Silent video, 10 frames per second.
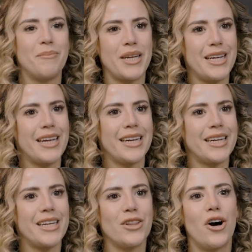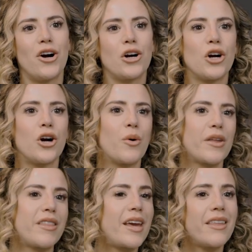competing any longer,
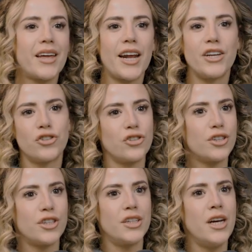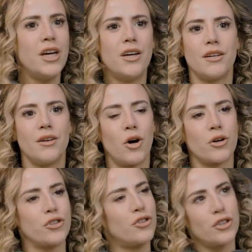or think that I should
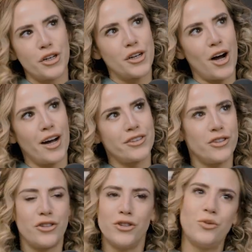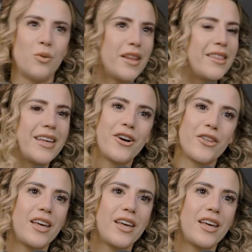or should not do one thing or